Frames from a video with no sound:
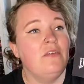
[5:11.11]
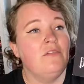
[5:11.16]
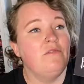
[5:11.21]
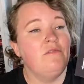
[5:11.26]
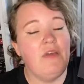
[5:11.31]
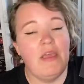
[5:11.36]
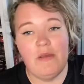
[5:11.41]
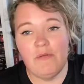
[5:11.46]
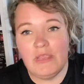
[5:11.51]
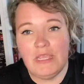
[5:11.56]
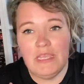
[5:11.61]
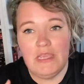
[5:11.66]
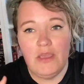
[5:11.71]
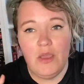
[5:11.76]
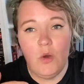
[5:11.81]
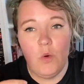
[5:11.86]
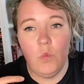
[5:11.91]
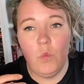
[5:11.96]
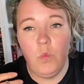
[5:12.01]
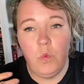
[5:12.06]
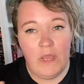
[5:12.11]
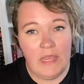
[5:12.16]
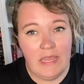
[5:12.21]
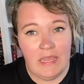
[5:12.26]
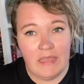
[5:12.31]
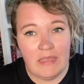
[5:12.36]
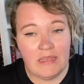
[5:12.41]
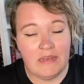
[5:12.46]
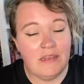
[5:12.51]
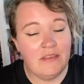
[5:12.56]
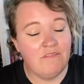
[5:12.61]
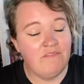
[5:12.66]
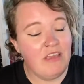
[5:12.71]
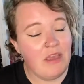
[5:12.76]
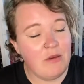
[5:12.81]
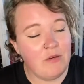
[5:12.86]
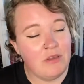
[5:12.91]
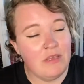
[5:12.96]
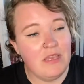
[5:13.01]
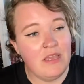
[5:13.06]
very weird,
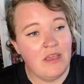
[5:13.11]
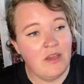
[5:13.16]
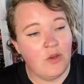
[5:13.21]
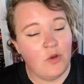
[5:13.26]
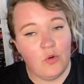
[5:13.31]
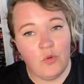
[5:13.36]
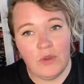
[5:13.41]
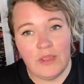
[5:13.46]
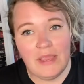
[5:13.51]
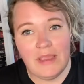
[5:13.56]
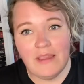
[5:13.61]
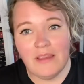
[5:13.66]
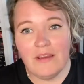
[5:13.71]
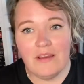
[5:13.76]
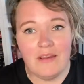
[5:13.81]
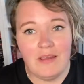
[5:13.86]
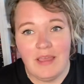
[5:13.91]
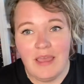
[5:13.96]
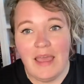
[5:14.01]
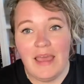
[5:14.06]
very queer,